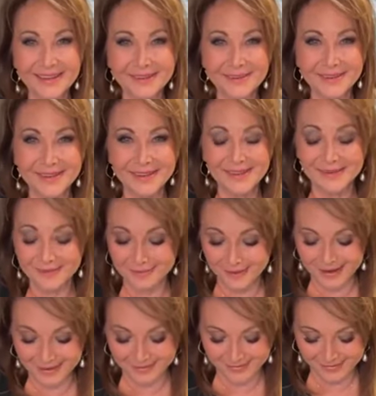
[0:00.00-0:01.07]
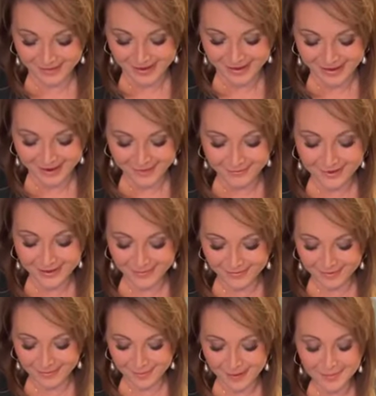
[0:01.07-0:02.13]
I know that you're one
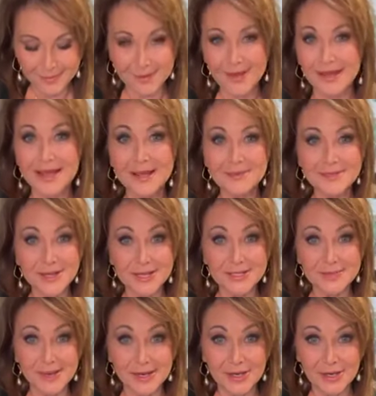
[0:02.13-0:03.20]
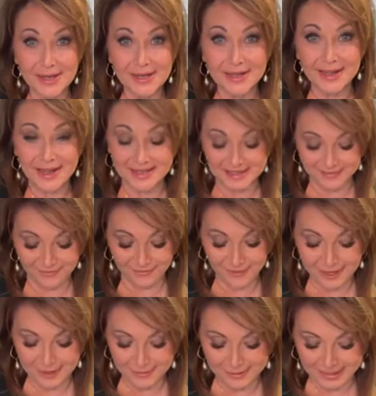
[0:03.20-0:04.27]
of the people that comes onto my cooking class
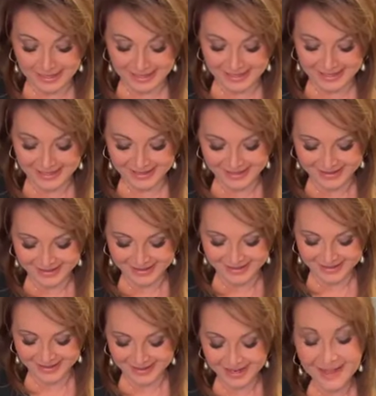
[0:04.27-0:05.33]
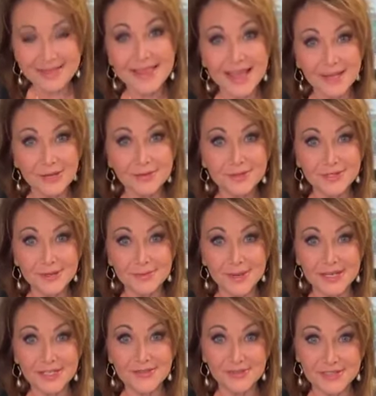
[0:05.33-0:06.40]
frequently. And thank you so
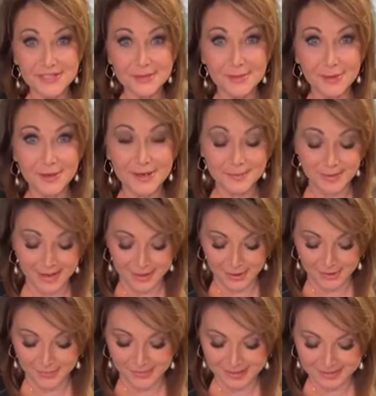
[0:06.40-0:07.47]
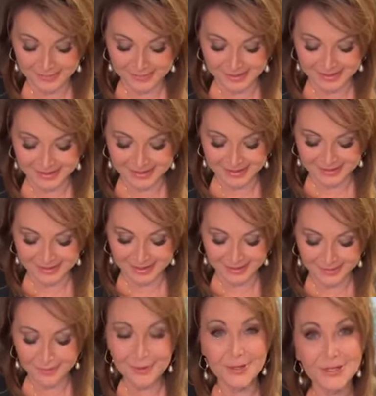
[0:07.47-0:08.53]
much for supporting my home-based business. I
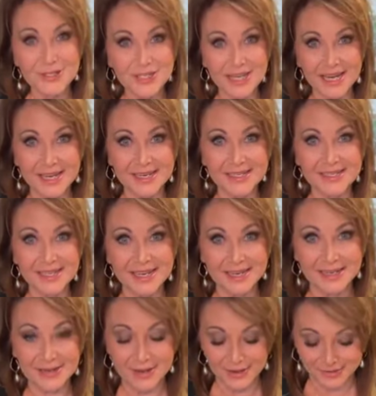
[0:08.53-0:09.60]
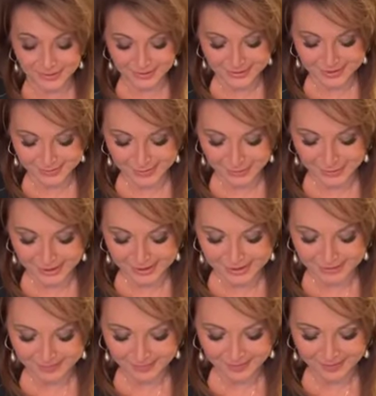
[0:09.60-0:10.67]
appreciate all your
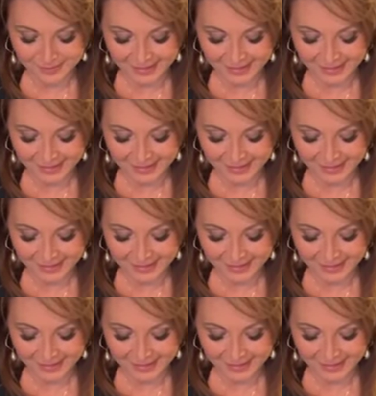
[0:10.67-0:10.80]
support.